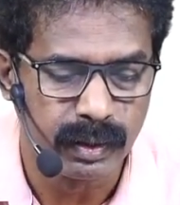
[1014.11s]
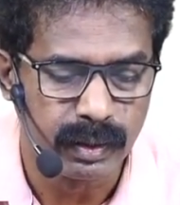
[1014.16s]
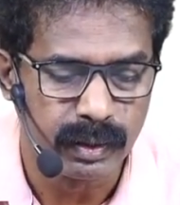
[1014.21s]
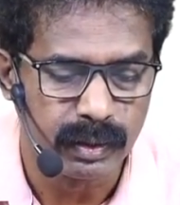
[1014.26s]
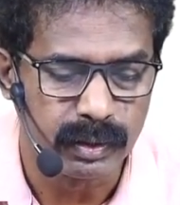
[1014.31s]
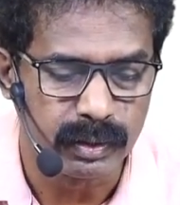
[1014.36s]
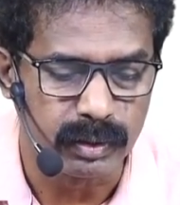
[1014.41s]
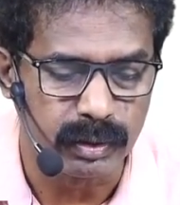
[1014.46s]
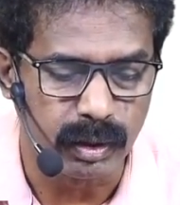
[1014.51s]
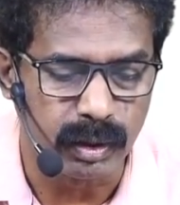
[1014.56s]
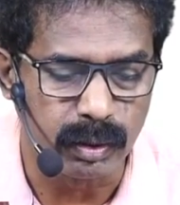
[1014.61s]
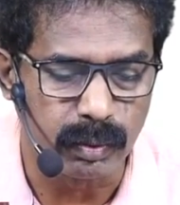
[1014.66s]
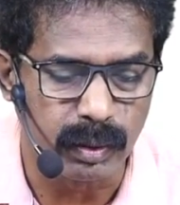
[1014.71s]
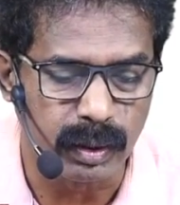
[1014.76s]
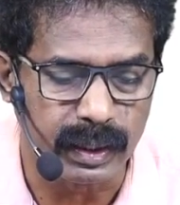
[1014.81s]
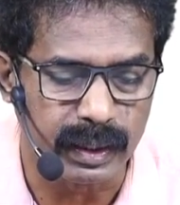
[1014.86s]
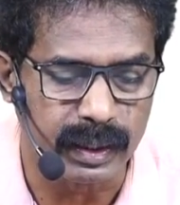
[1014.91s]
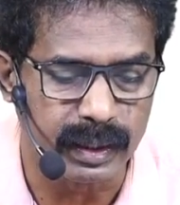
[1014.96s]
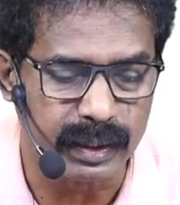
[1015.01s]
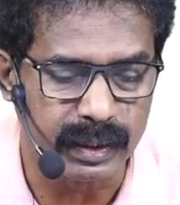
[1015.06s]
So you
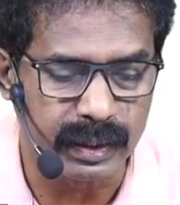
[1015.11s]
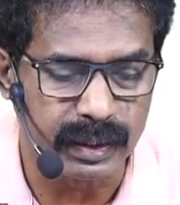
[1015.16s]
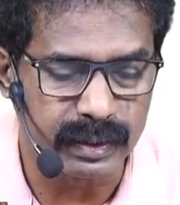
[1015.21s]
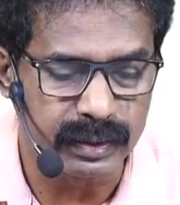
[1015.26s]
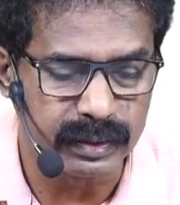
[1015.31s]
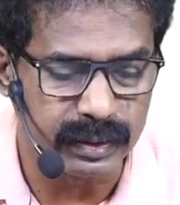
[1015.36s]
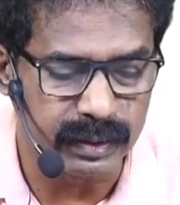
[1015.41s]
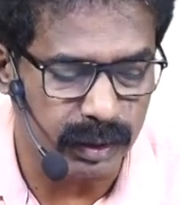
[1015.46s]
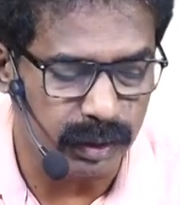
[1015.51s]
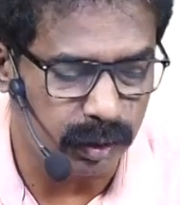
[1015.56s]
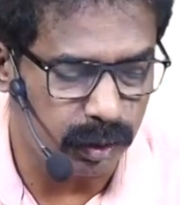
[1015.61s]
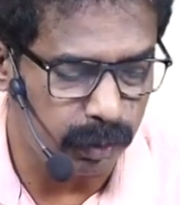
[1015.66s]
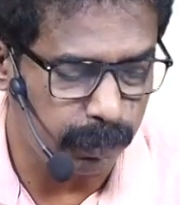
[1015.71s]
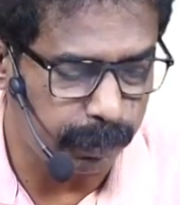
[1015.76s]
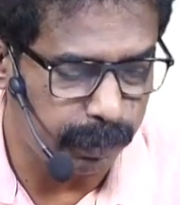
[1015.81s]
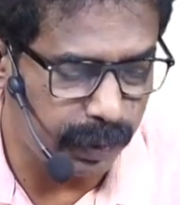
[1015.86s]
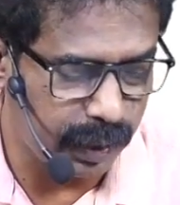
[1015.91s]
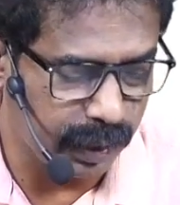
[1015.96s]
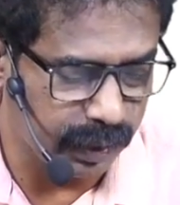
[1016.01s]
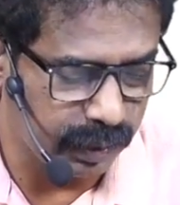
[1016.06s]
are getting
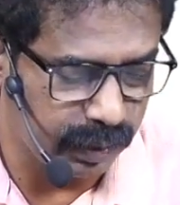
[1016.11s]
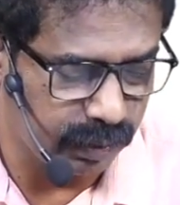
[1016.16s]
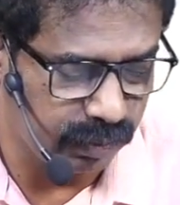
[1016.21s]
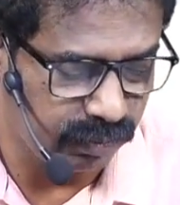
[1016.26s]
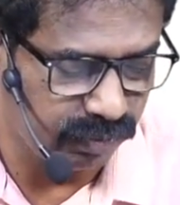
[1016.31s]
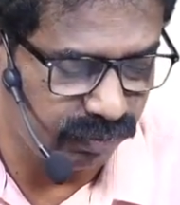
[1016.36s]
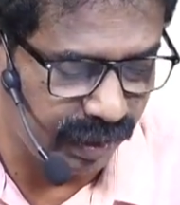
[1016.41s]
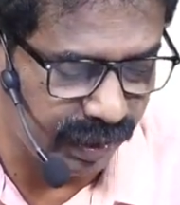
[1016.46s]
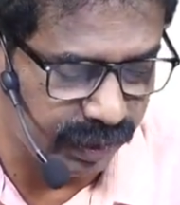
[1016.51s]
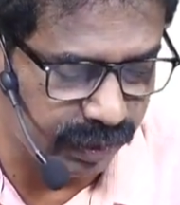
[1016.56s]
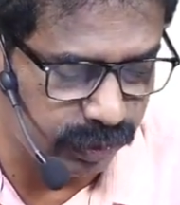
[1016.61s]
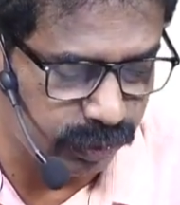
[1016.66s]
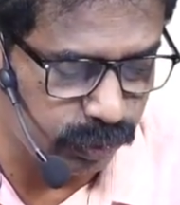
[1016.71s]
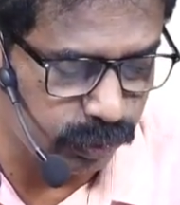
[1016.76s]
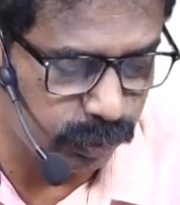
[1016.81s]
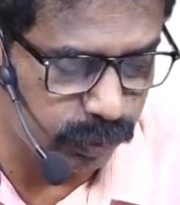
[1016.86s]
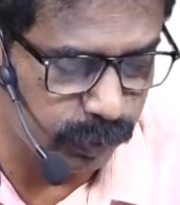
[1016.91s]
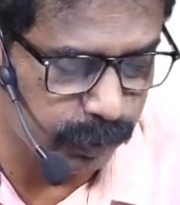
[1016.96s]
0.52.